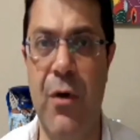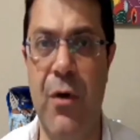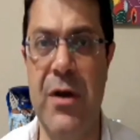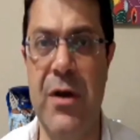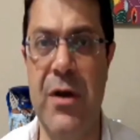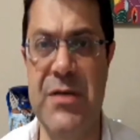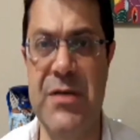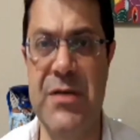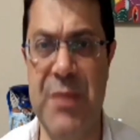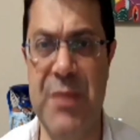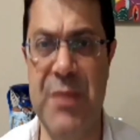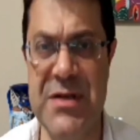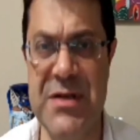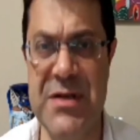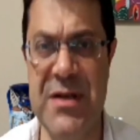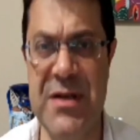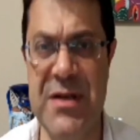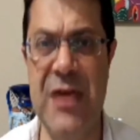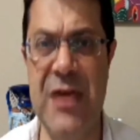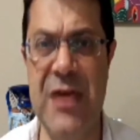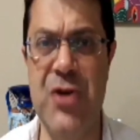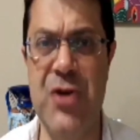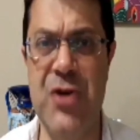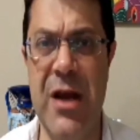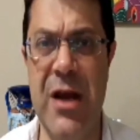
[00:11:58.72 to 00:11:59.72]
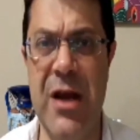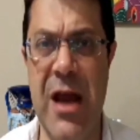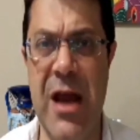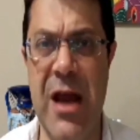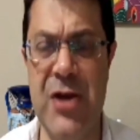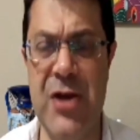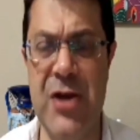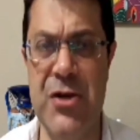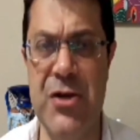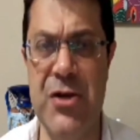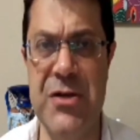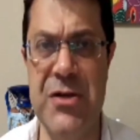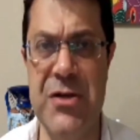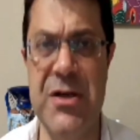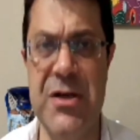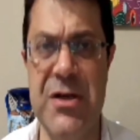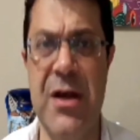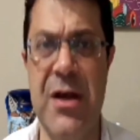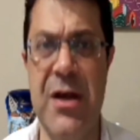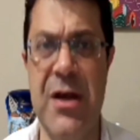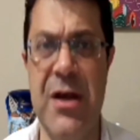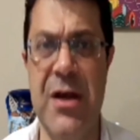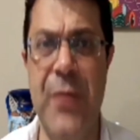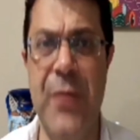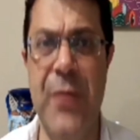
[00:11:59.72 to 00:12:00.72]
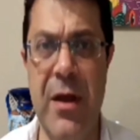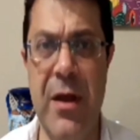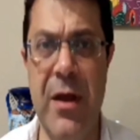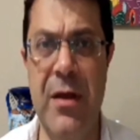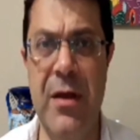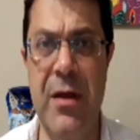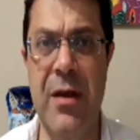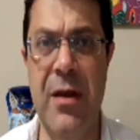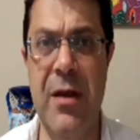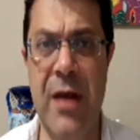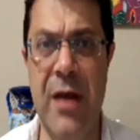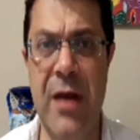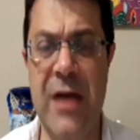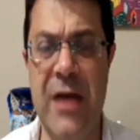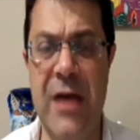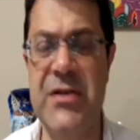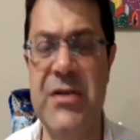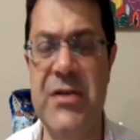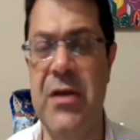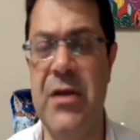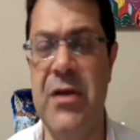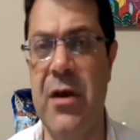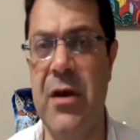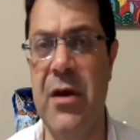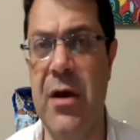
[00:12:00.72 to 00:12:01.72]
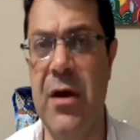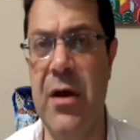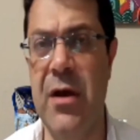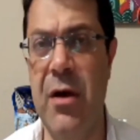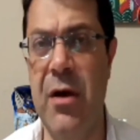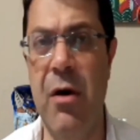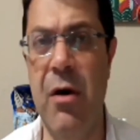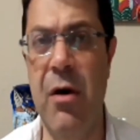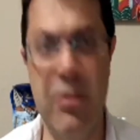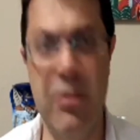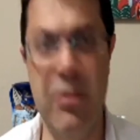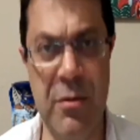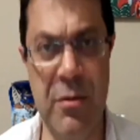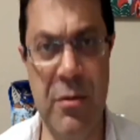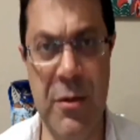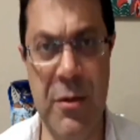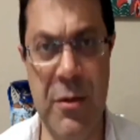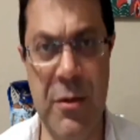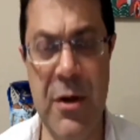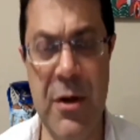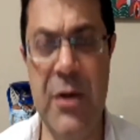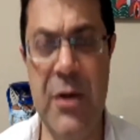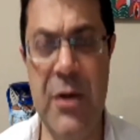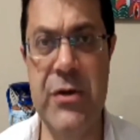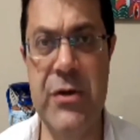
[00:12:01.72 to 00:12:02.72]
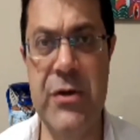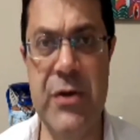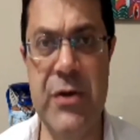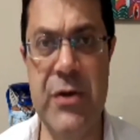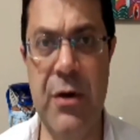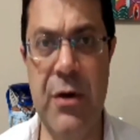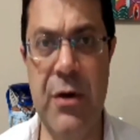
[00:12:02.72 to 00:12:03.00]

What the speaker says: his presidential elections in next autumn. So,